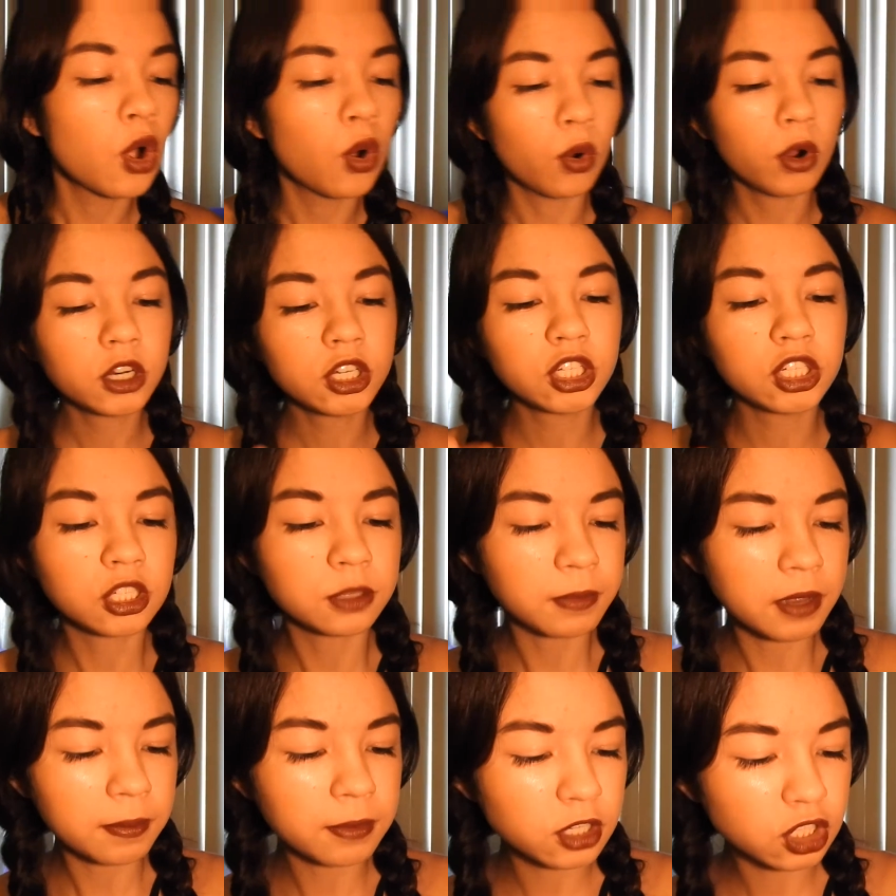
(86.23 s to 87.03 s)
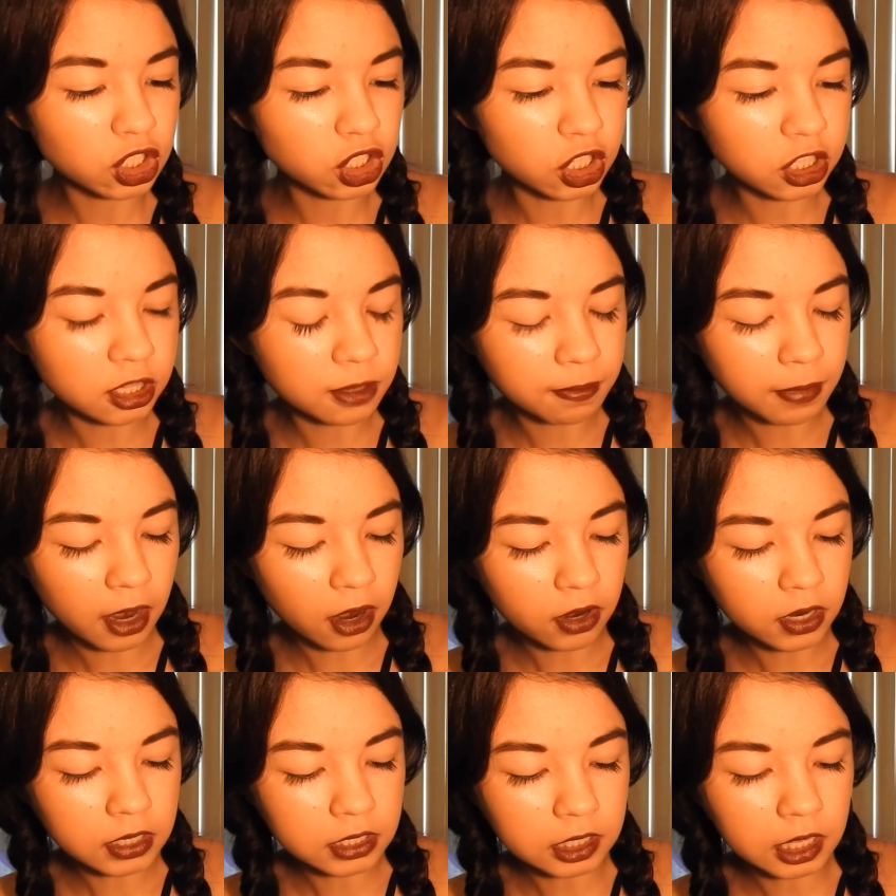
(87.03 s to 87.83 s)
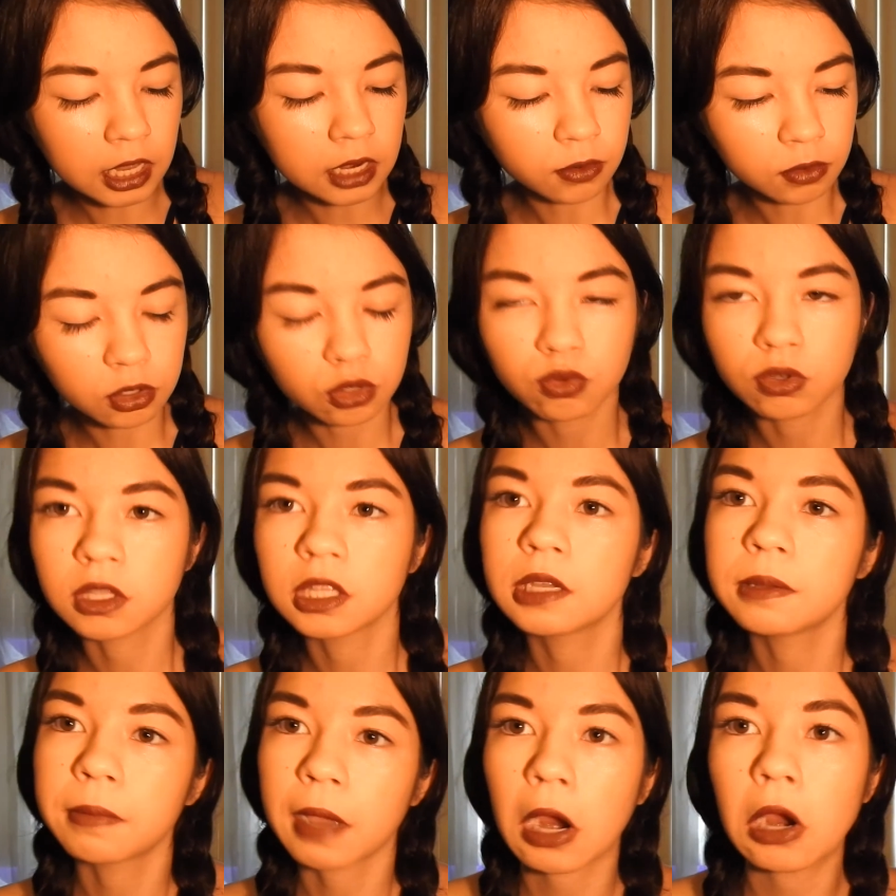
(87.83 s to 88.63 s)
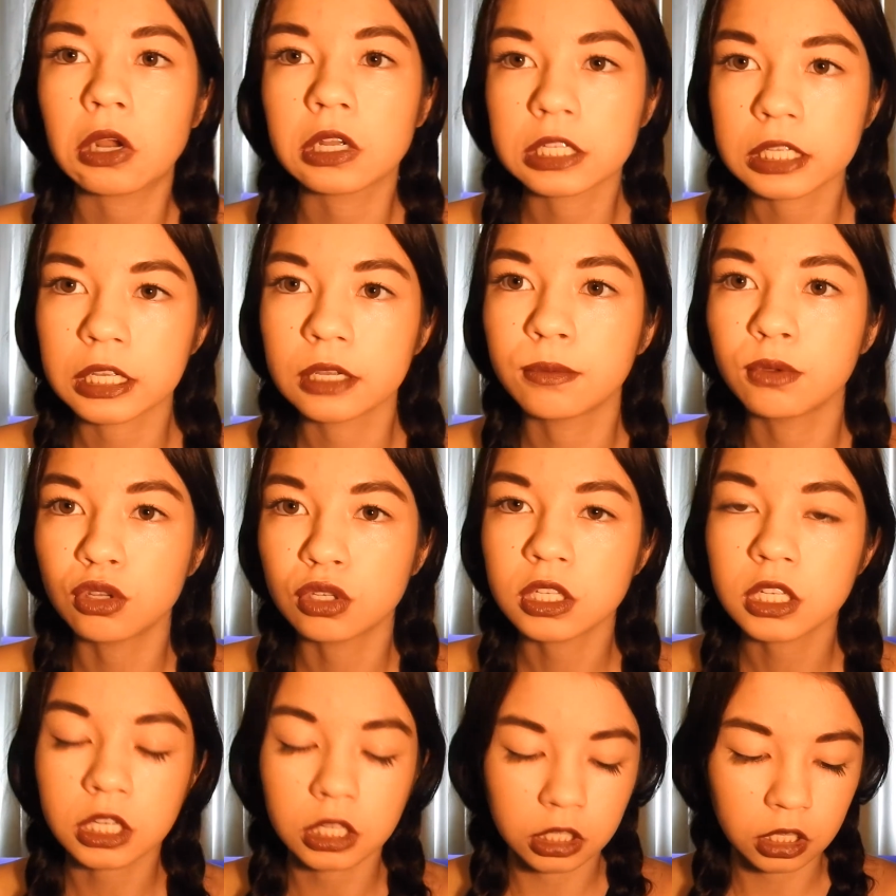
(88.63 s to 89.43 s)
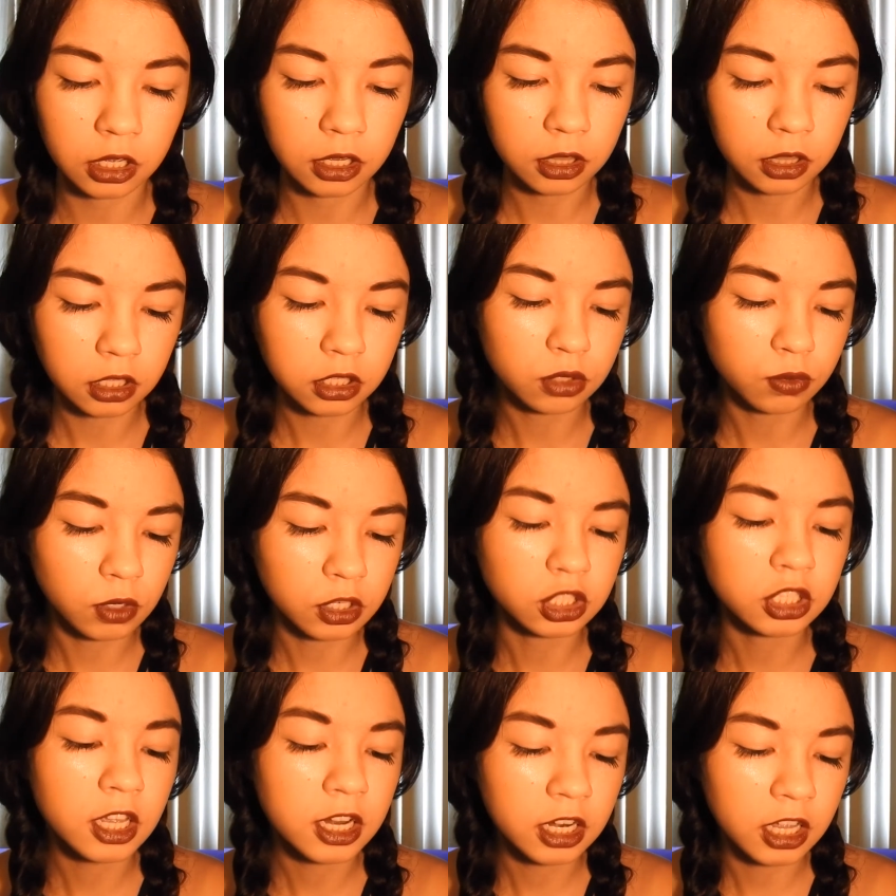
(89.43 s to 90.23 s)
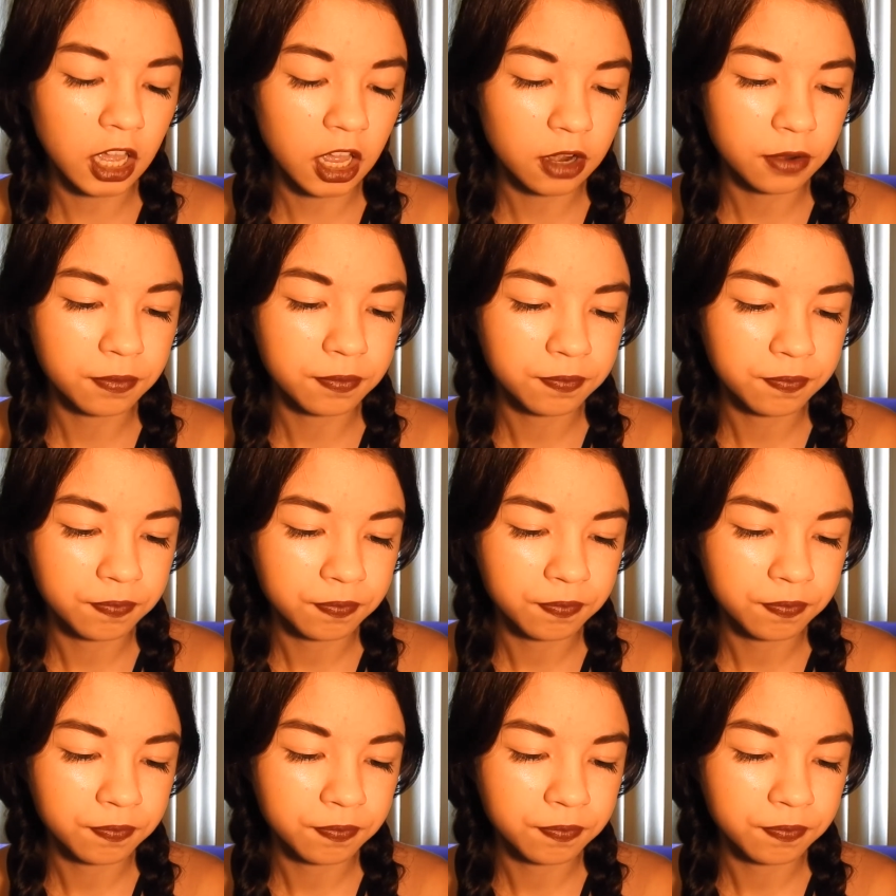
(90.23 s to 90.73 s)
Or maybe she's just embarrassed that it was really embarrassing Musical.ly. Let's watch that again.